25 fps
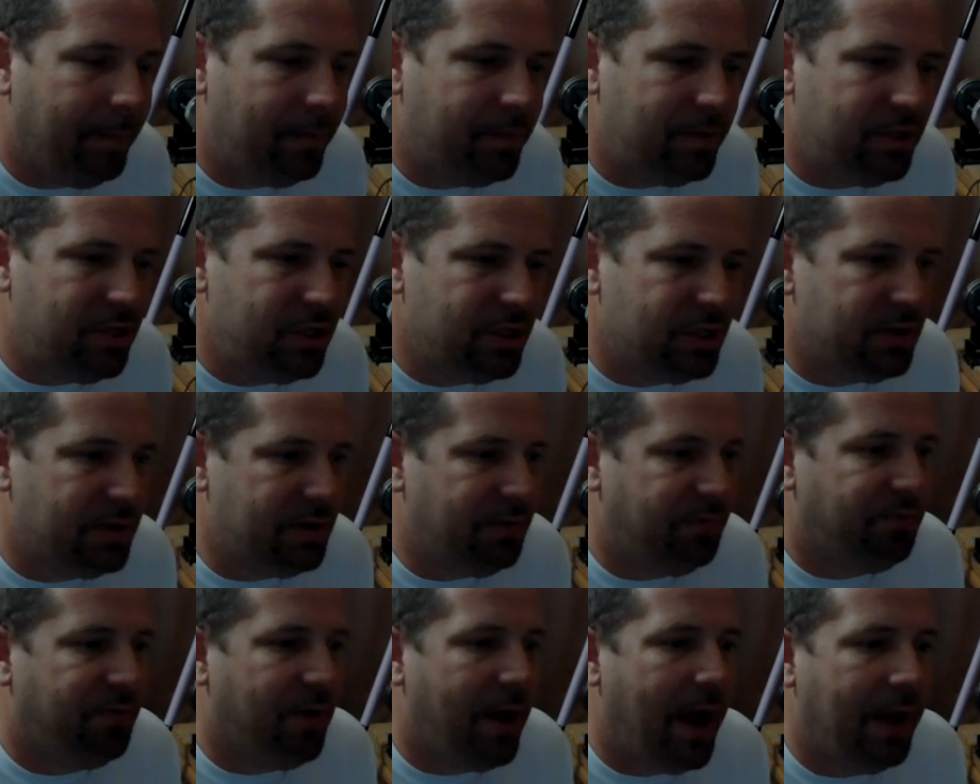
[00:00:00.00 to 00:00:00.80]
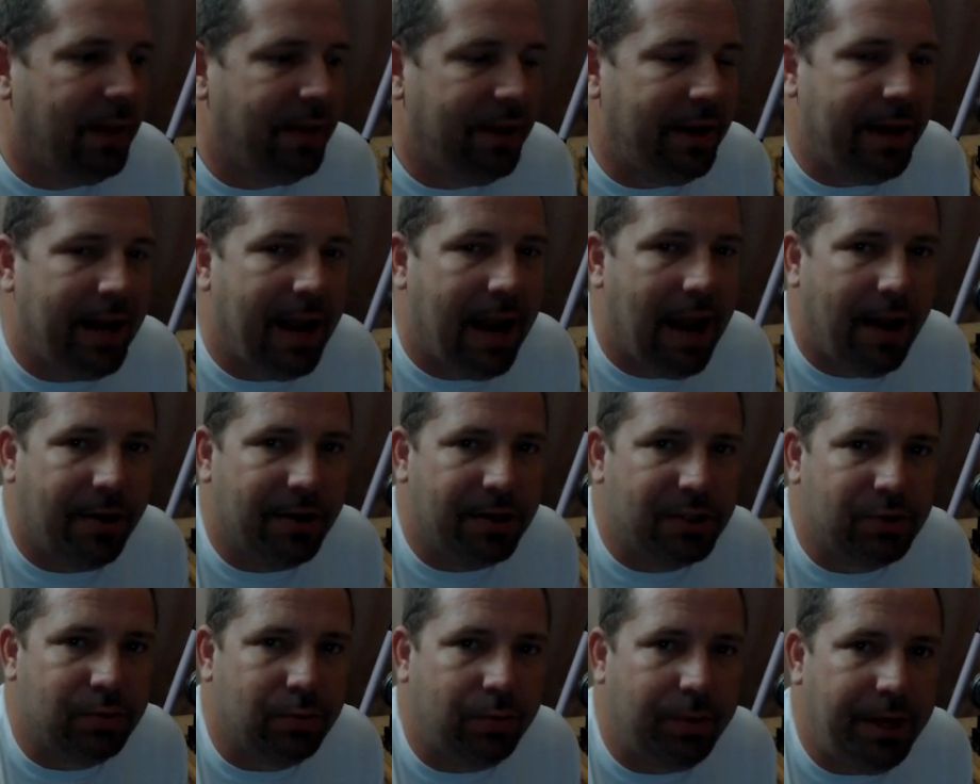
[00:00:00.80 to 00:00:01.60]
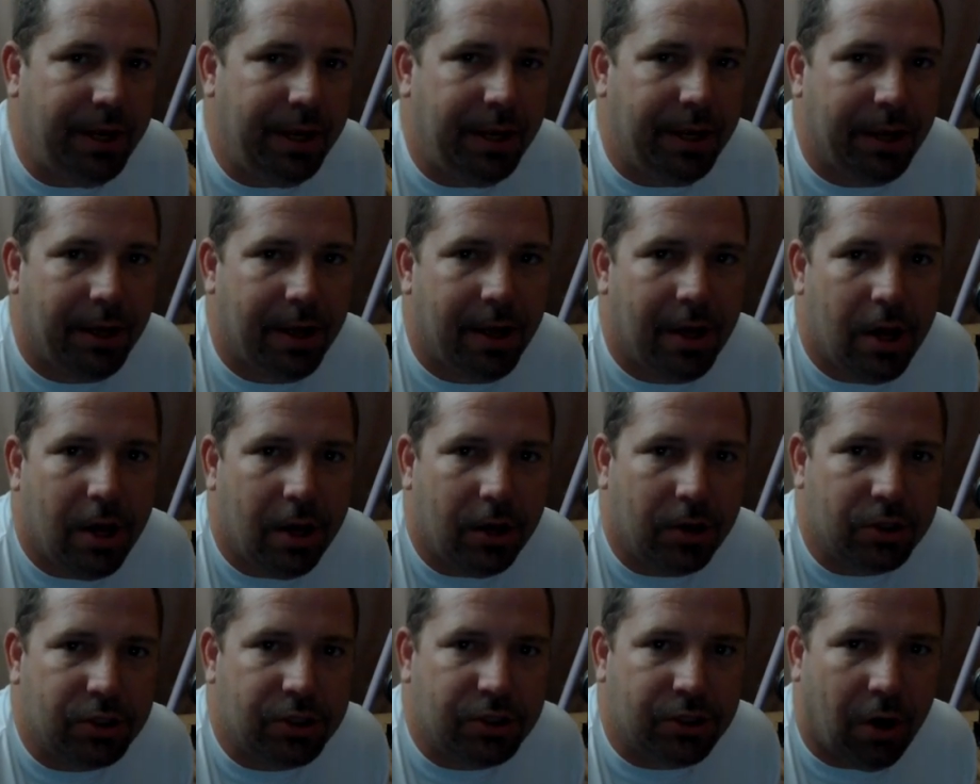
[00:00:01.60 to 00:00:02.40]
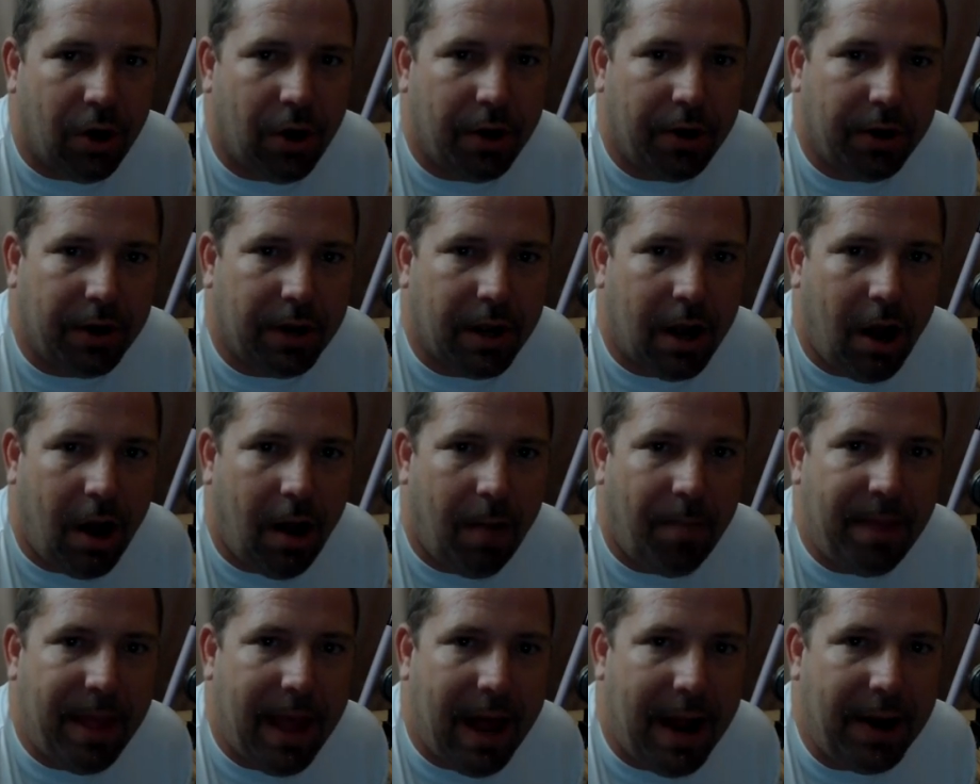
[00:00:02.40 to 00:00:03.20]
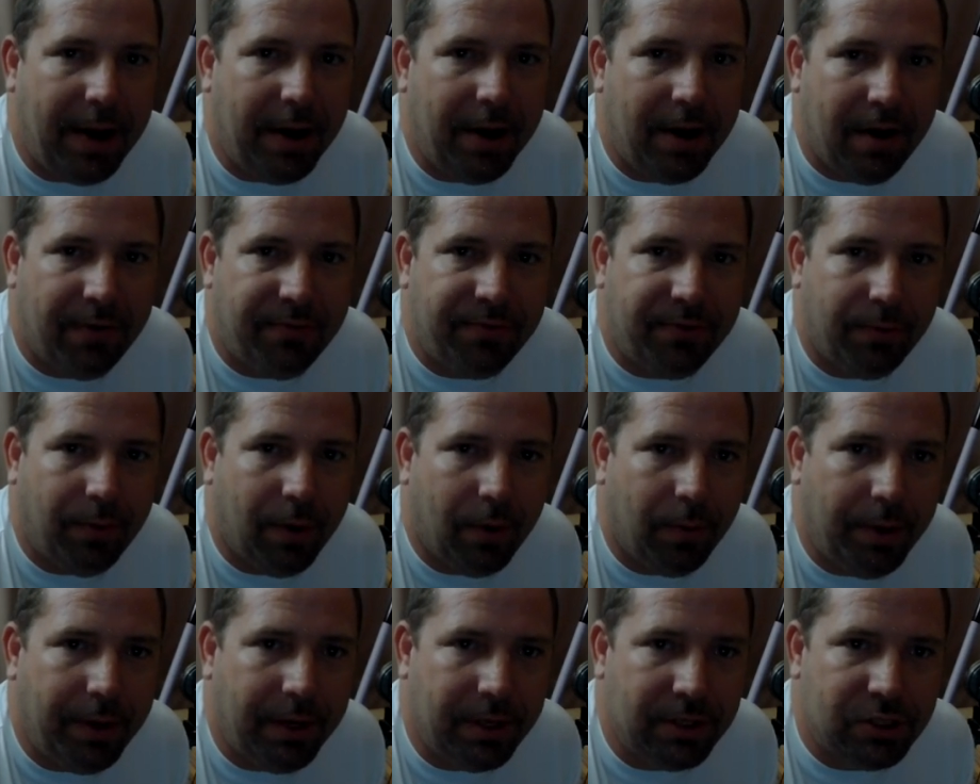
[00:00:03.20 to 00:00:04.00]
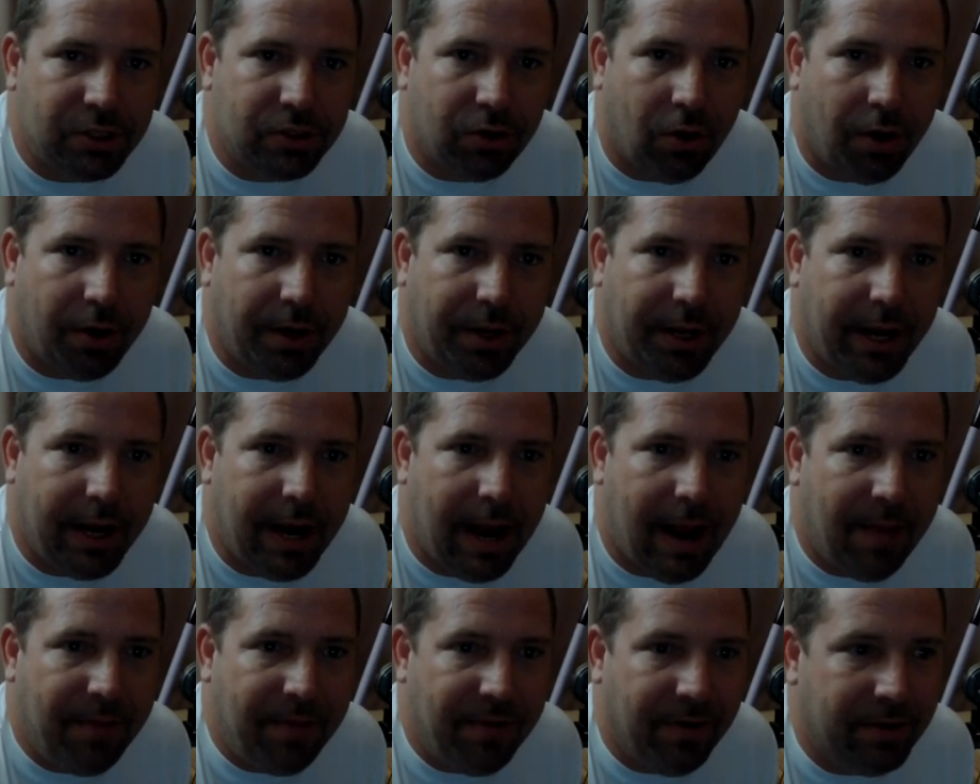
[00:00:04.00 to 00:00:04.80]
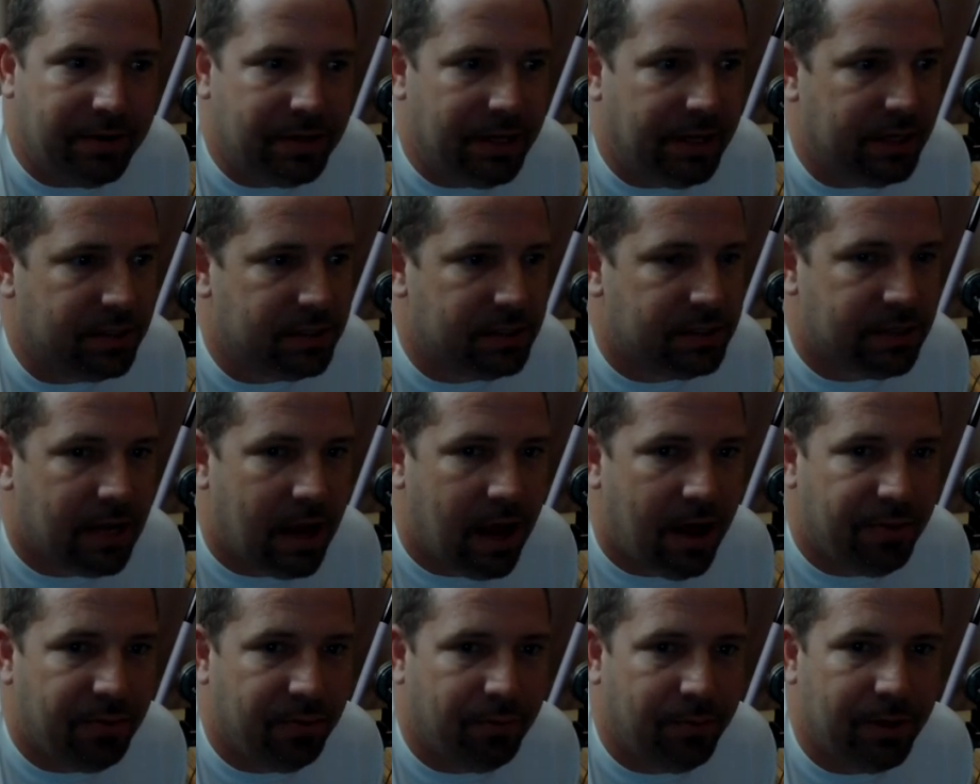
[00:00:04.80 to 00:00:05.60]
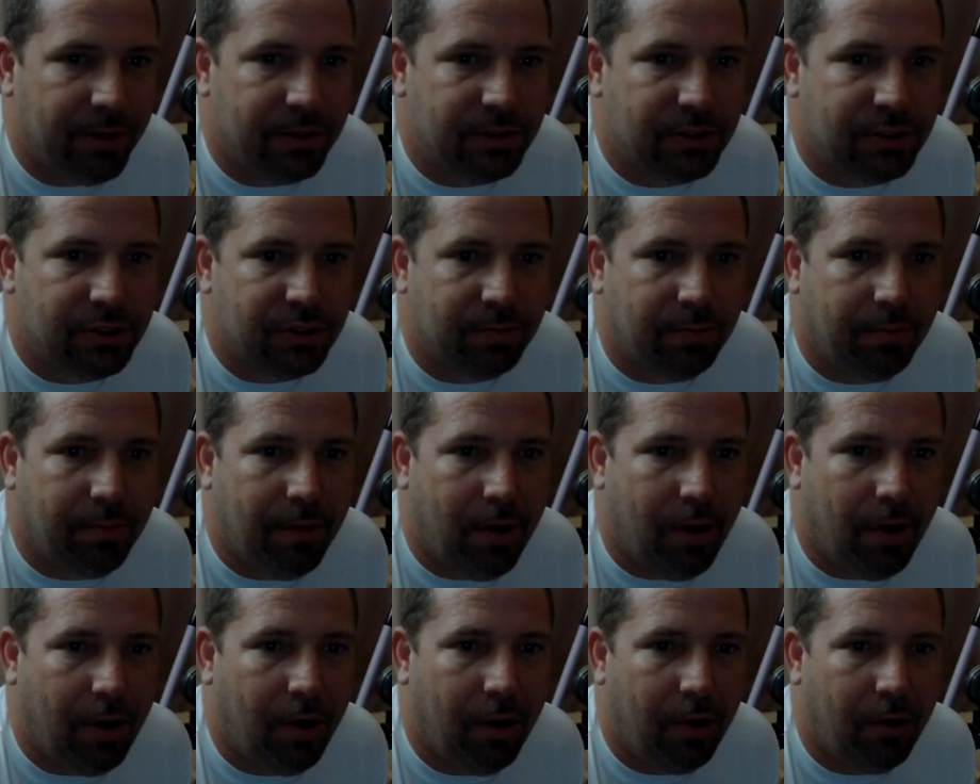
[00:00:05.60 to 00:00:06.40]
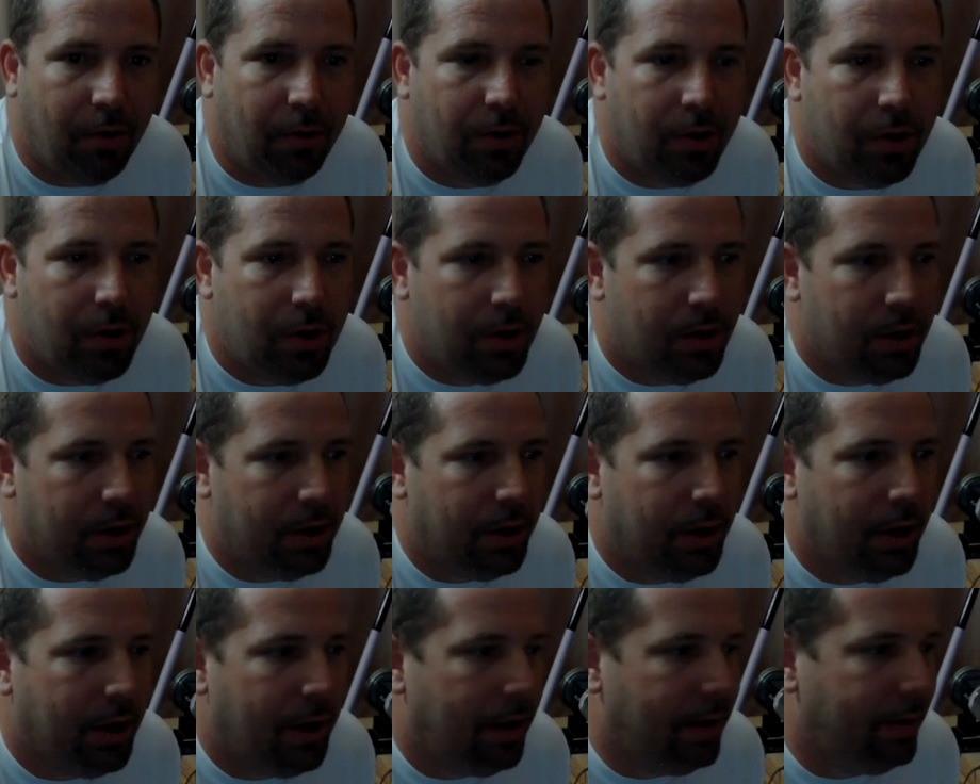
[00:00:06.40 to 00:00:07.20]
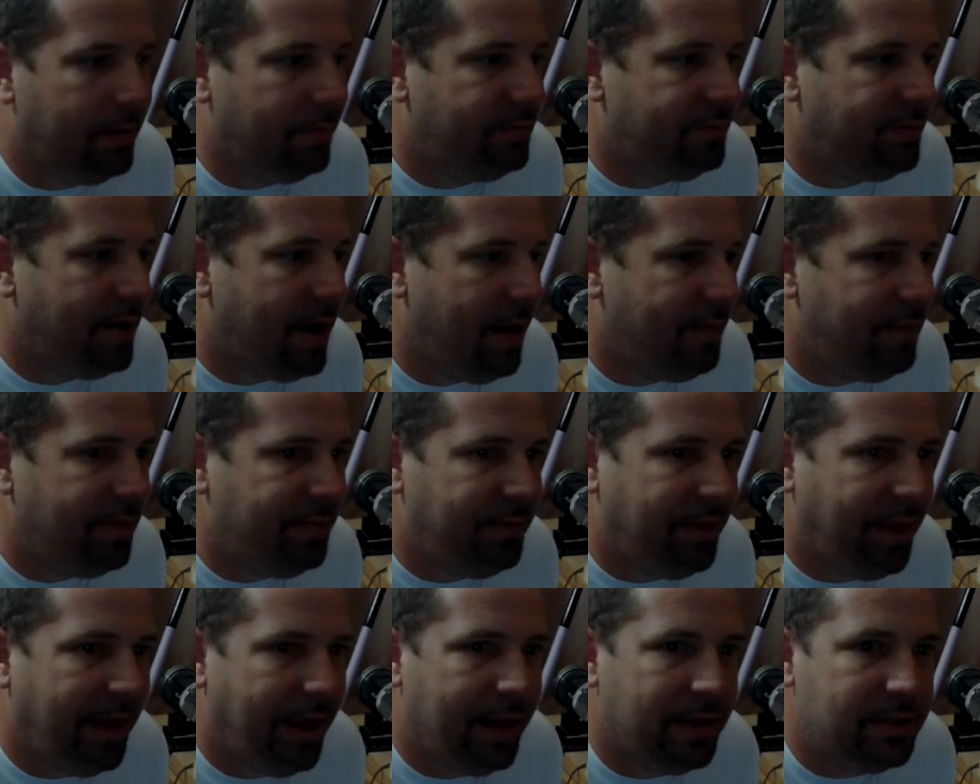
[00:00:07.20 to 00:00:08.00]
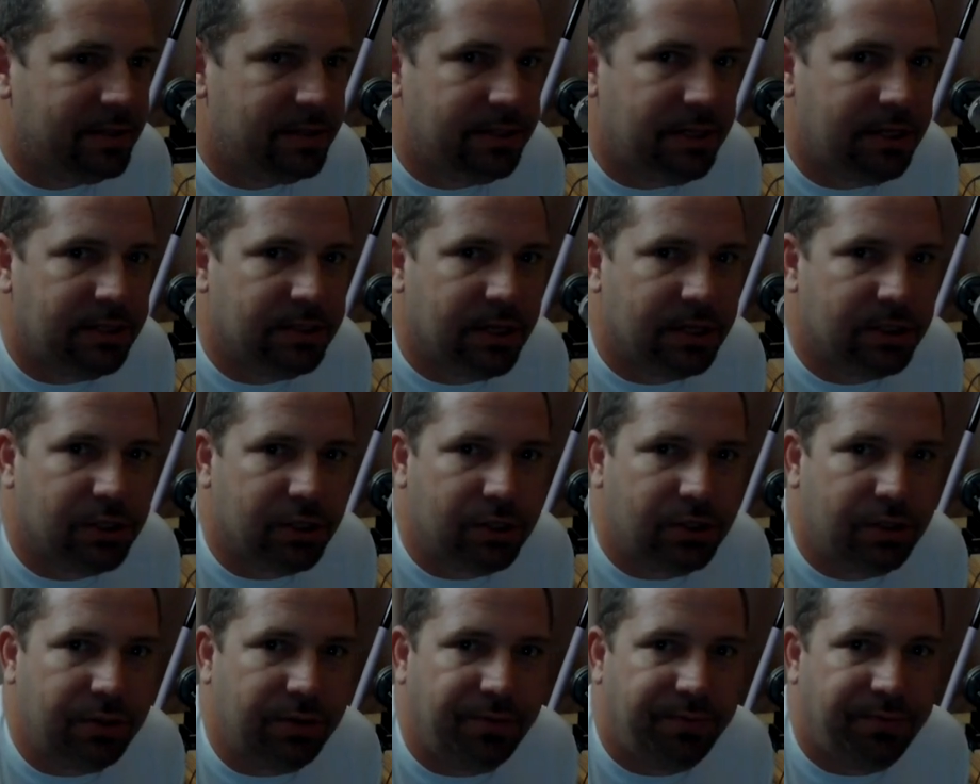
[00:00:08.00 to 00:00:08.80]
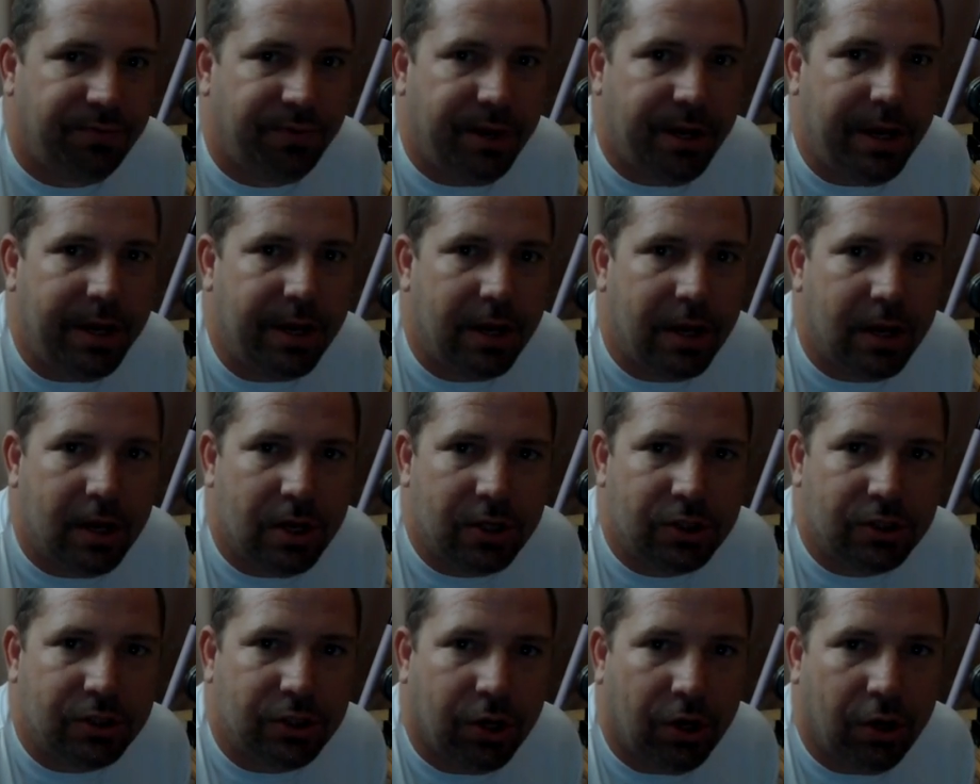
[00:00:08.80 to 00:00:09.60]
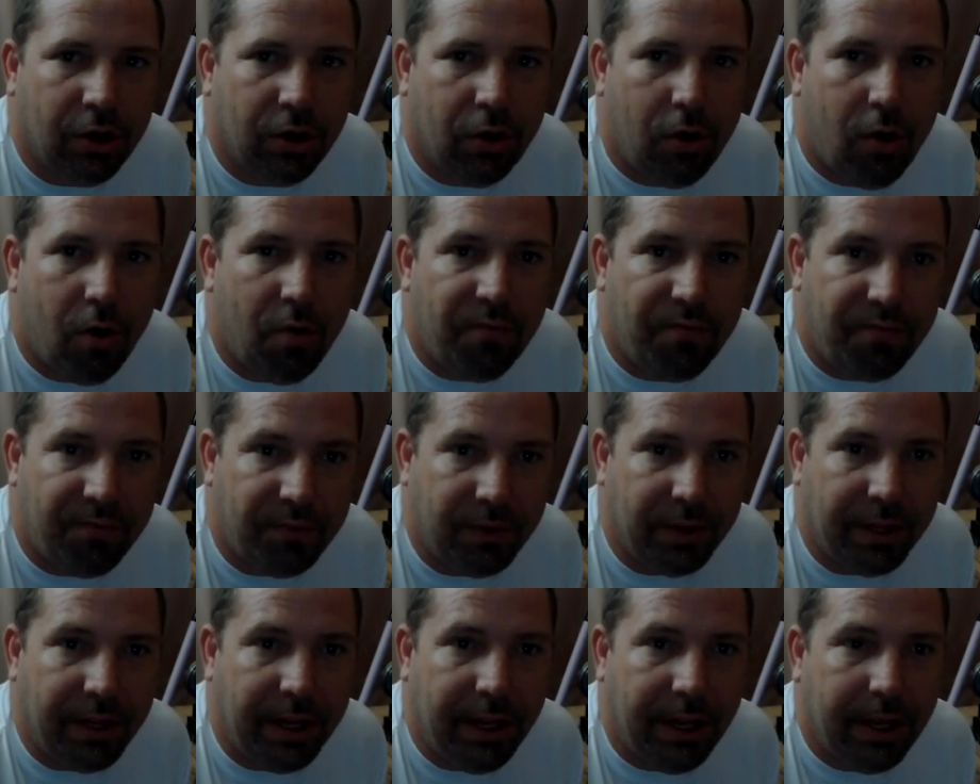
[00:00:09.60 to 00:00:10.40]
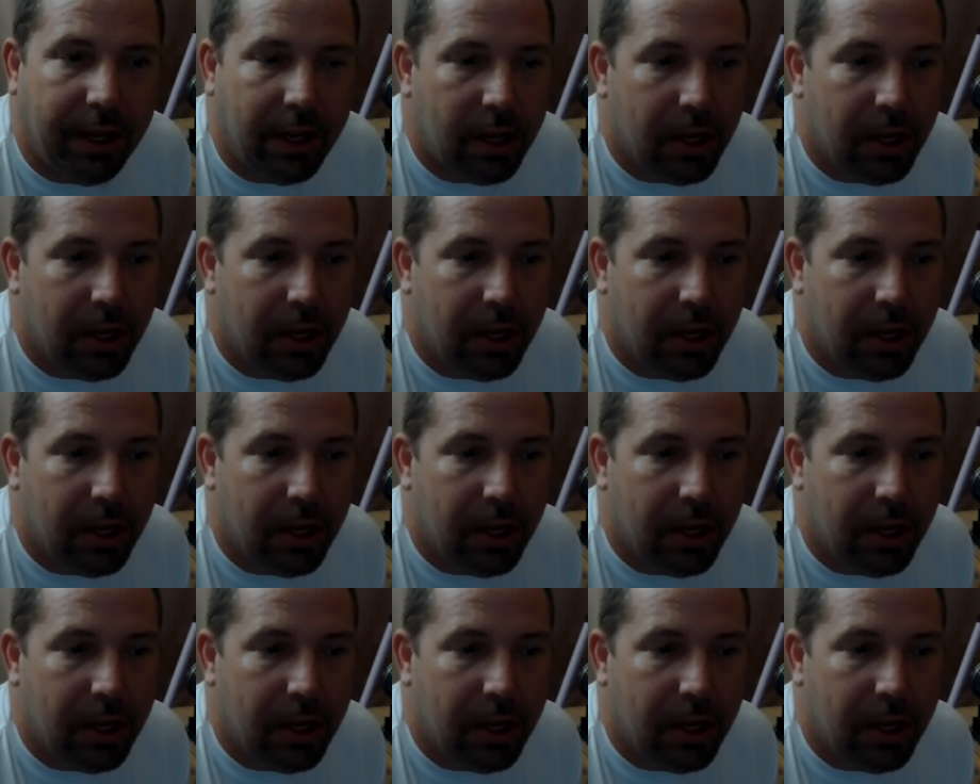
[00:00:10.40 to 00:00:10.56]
Just finally now this week, they're starting to calm down enough to where we can start to get out there. I think it's south winds tomorrow, 5 to 10, seas less than 2 feet. So hopefully